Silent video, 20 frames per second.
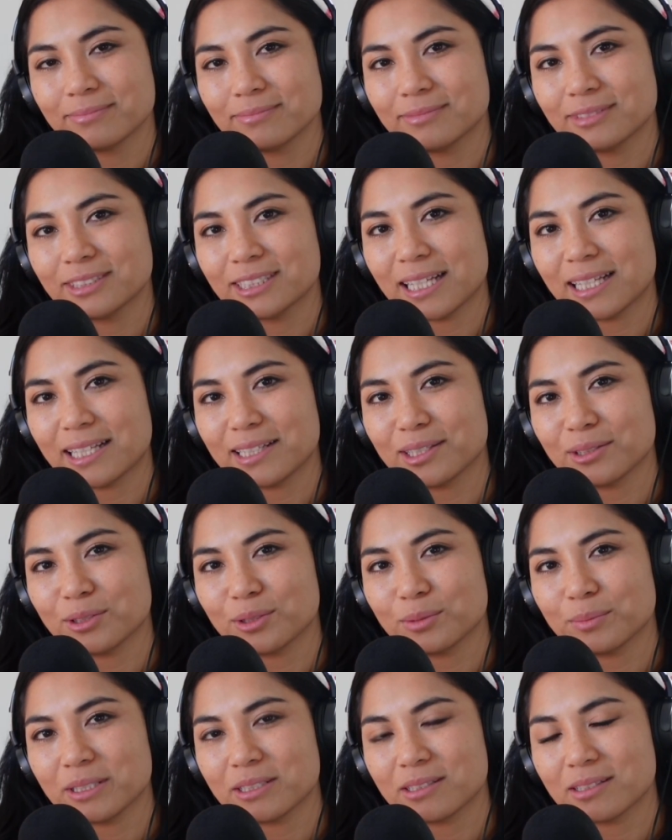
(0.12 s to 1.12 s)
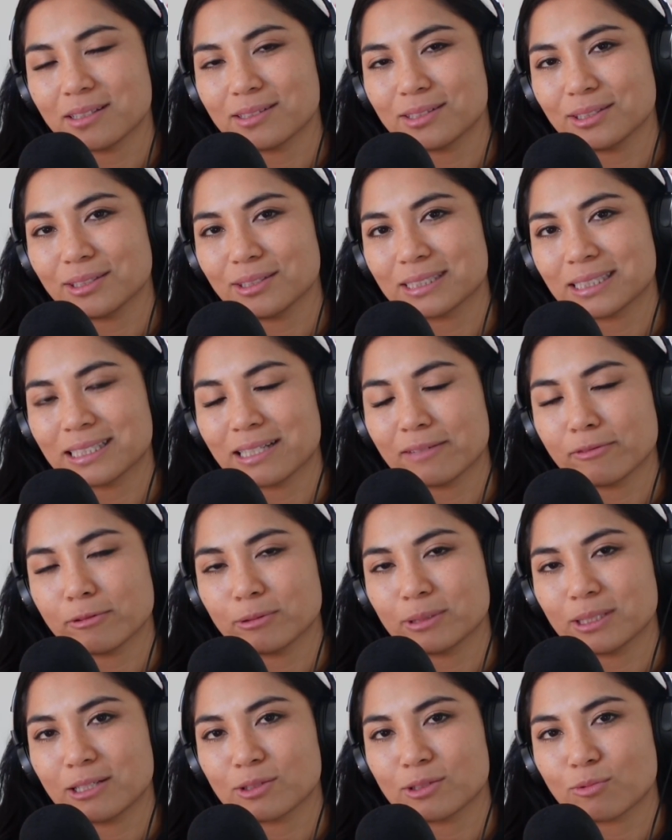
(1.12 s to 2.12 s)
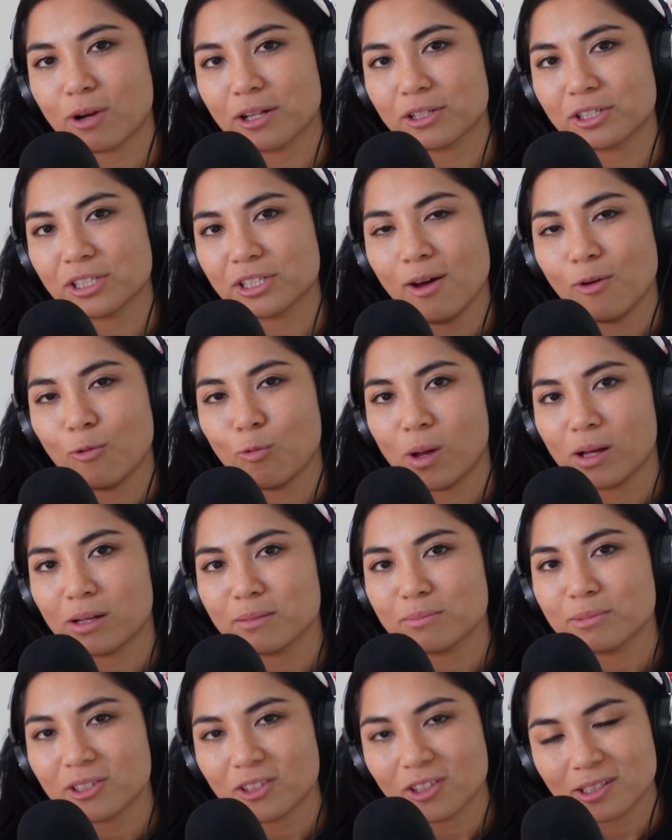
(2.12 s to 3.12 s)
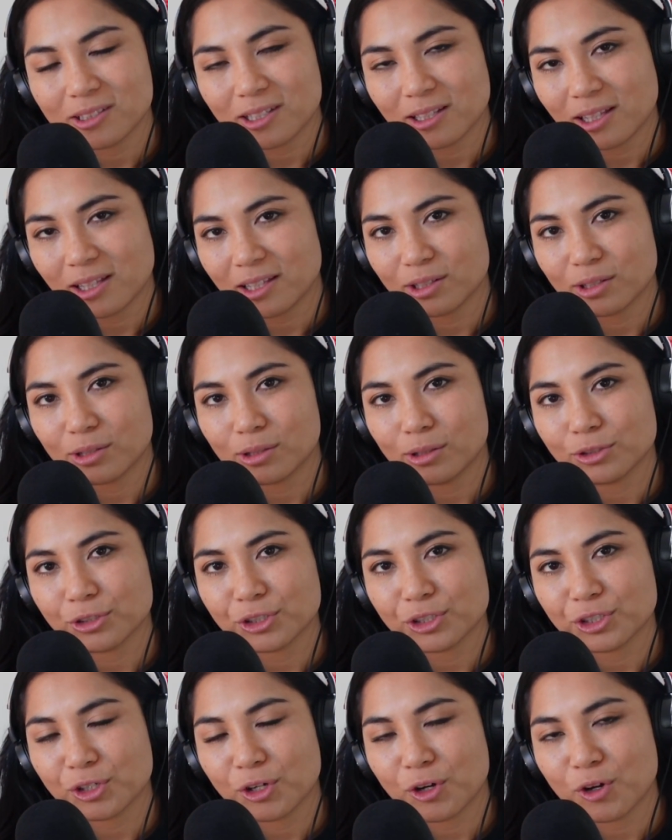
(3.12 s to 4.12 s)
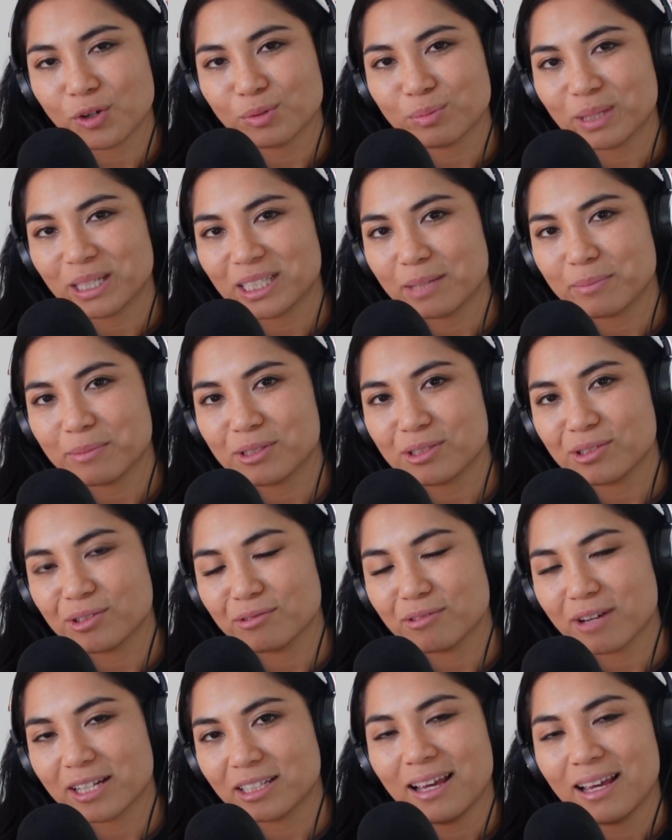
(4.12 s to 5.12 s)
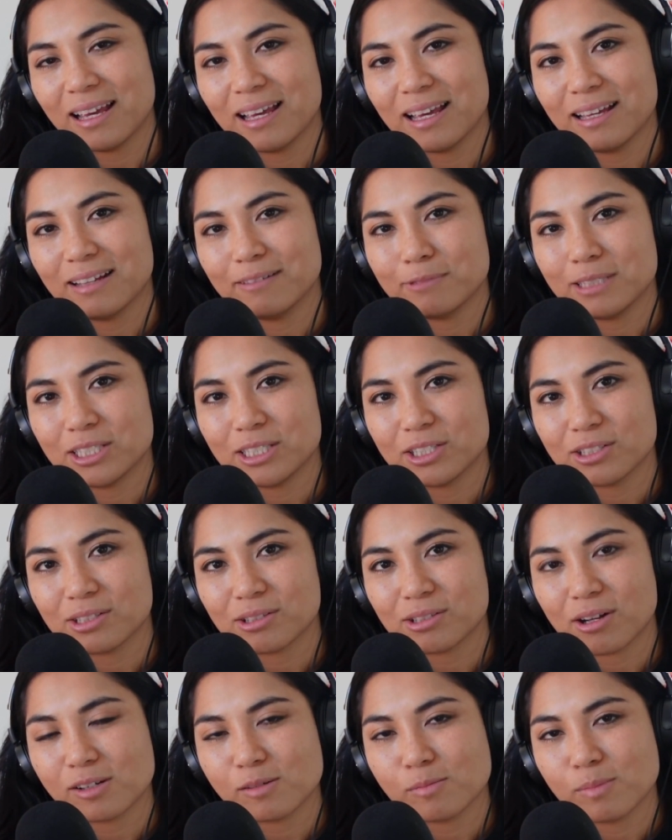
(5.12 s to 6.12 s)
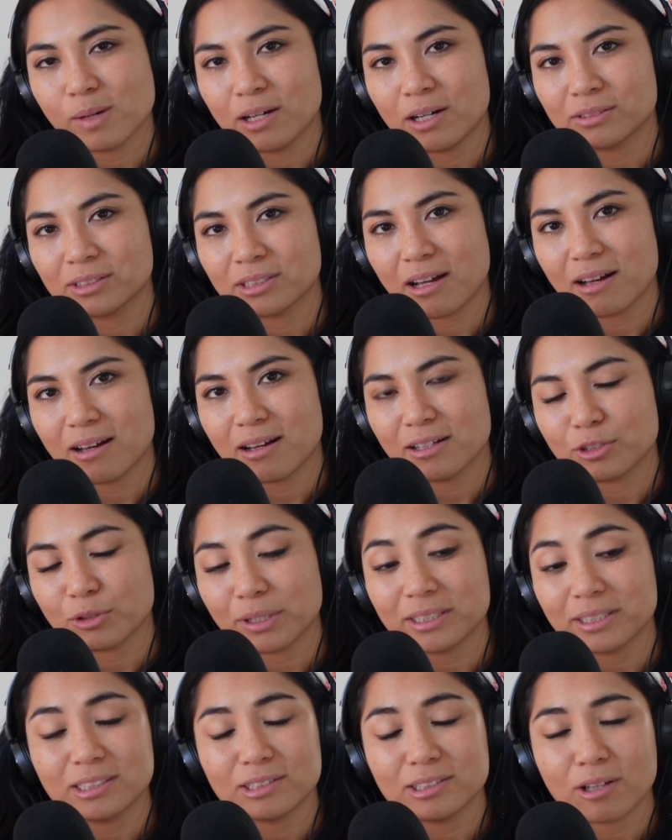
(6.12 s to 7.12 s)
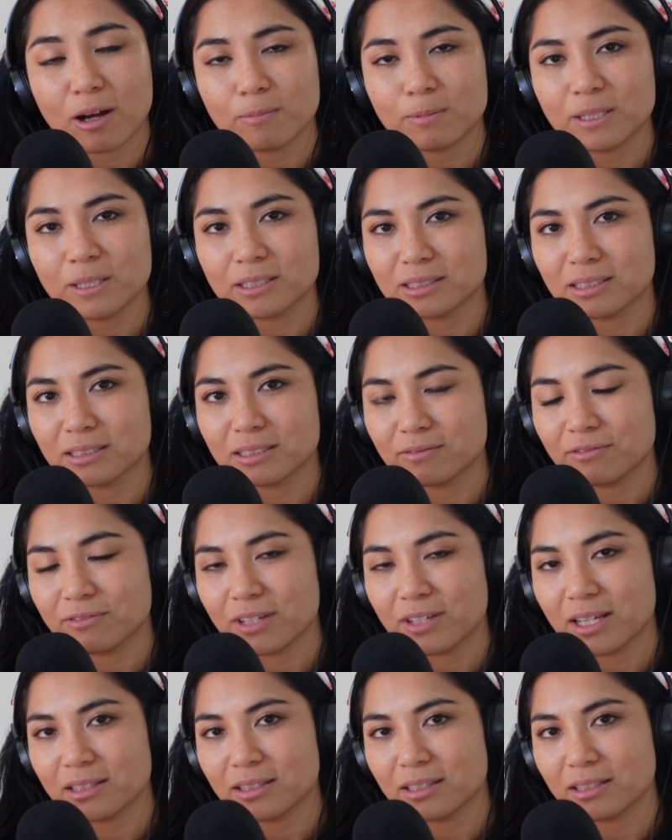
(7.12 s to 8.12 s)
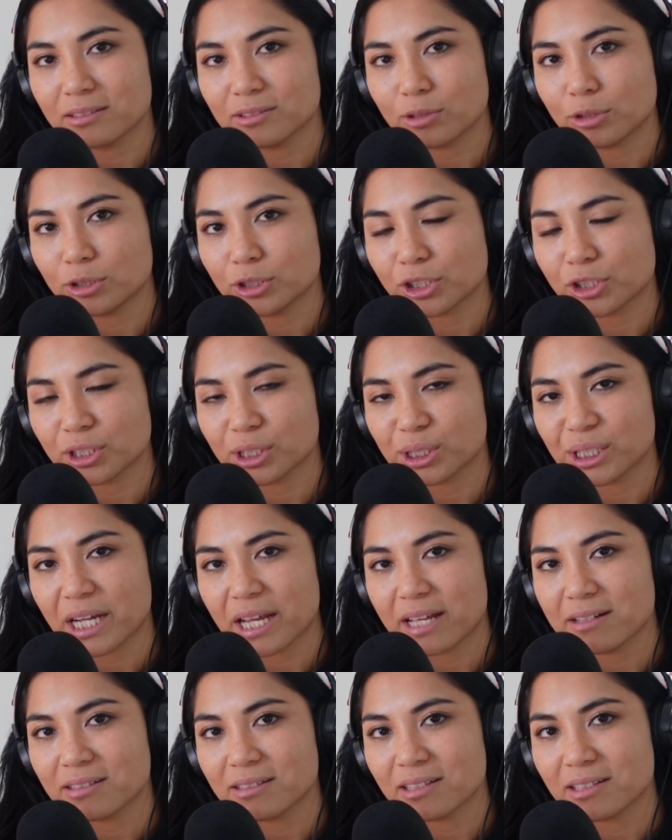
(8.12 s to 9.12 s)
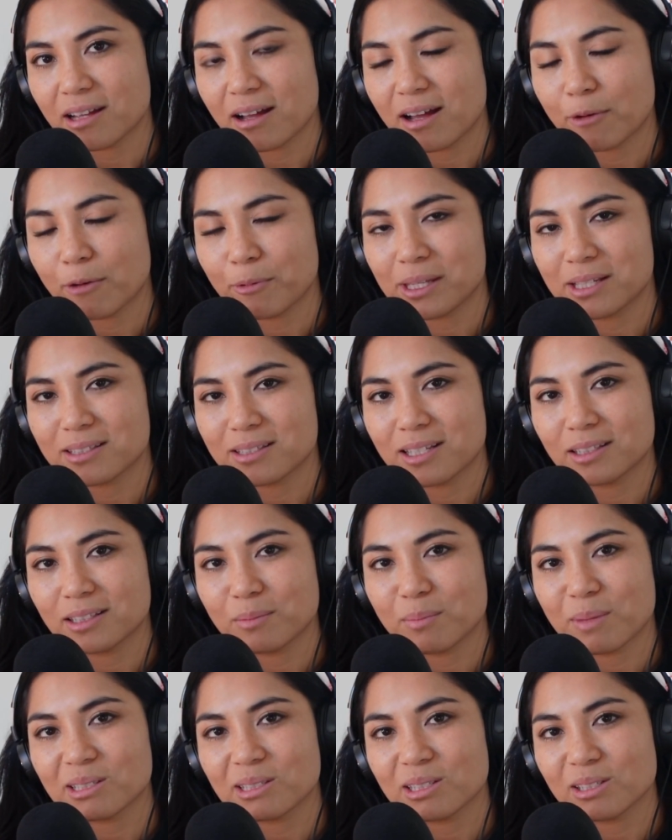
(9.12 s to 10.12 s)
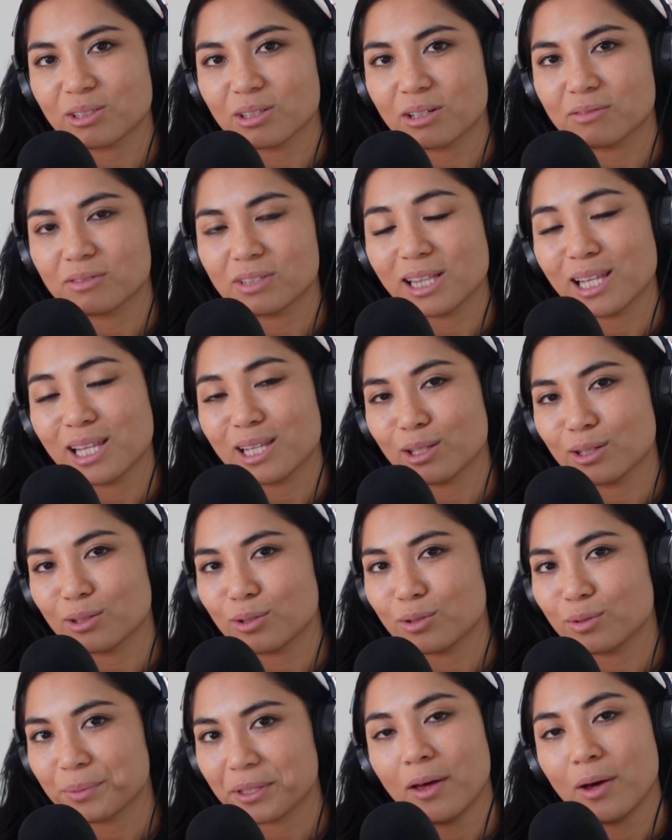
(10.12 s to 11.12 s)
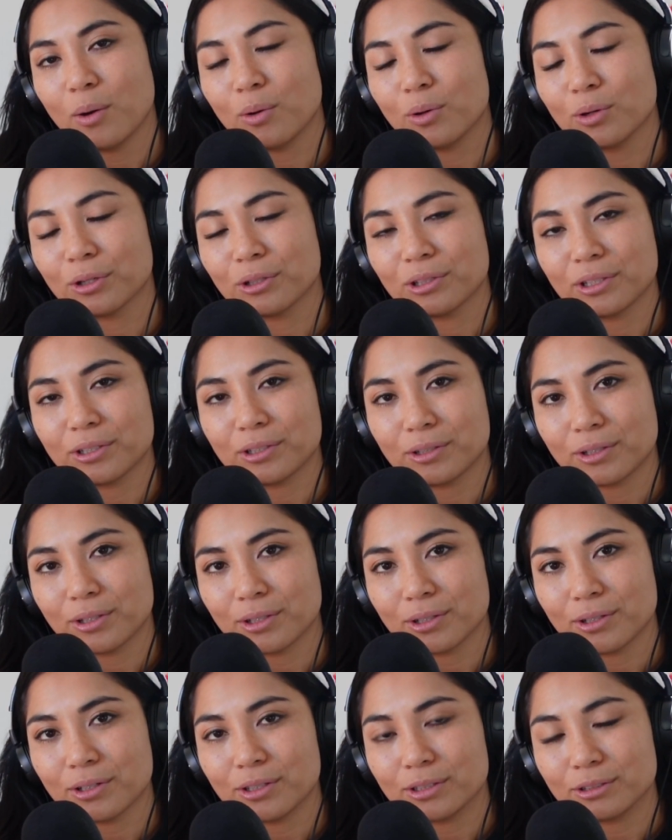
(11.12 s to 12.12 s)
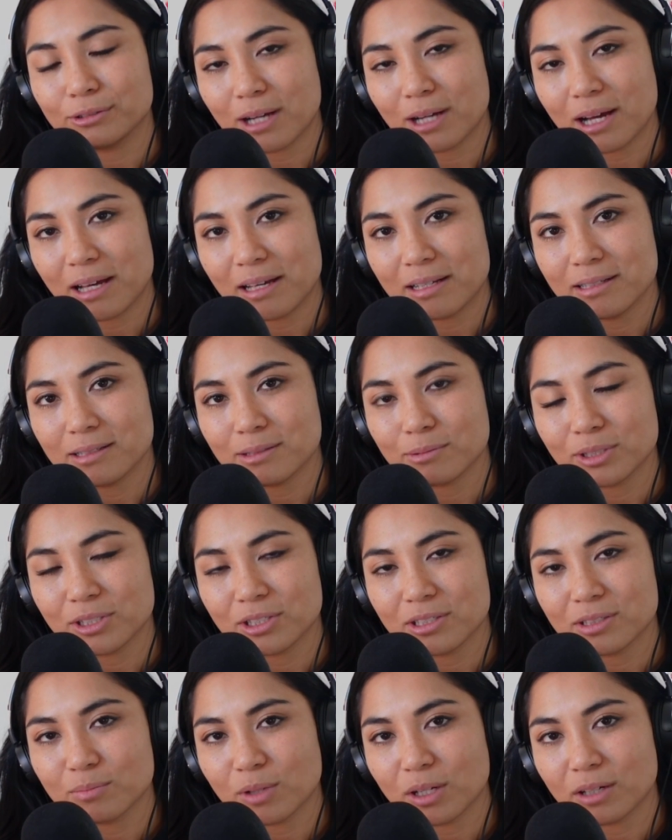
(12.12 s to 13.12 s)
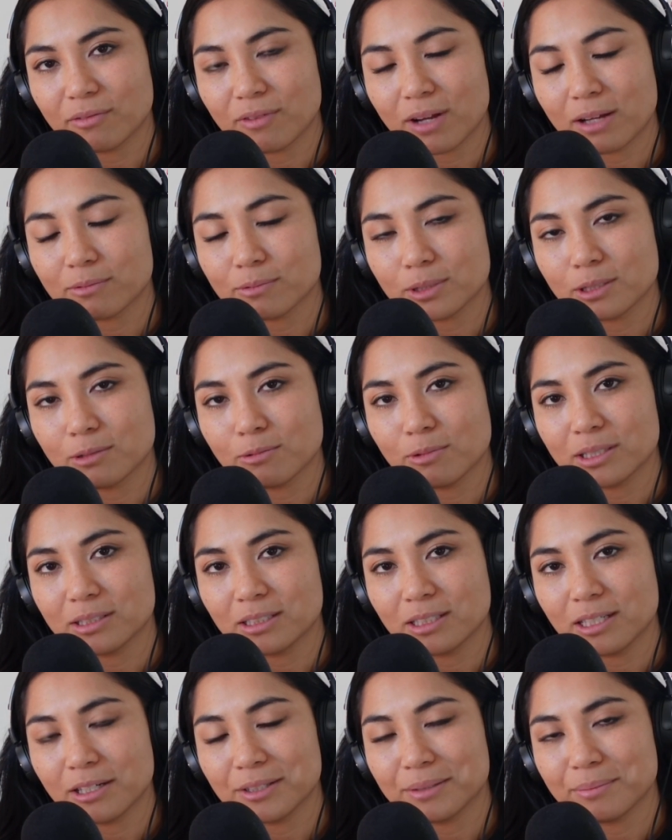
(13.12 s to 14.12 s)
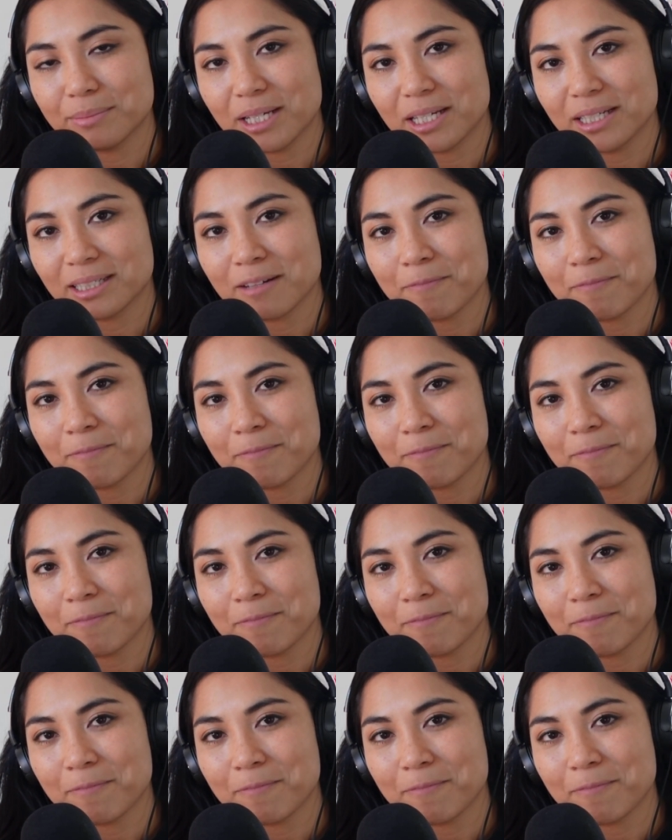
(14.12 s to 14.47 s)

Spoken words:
Talitha Kumi sisters and everyone else watching. Welcome to the Talitha Culture Show. My name is Serena, and we just talk about trending topics in faith and culture, and how we can take the message of Talitha Kumi, or little girl arise, which is Mark 5:41 in Aramaic,